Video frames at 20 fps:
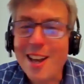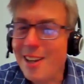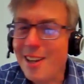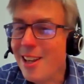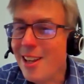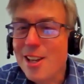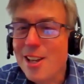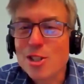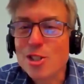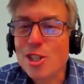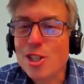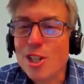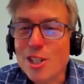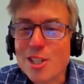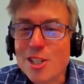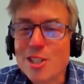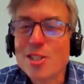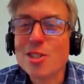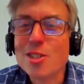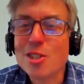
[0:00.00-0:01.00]
know, she's
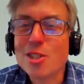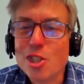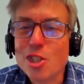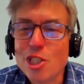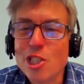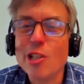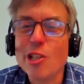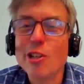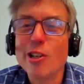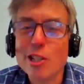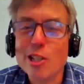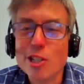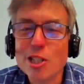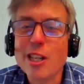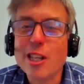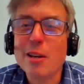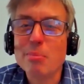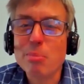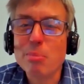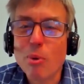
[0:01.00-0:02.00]
a
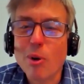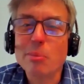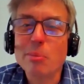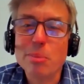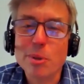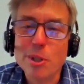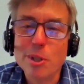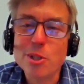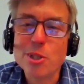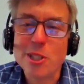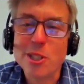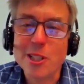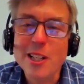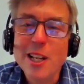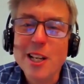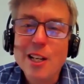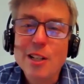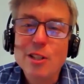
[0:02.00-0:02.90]
seriously important person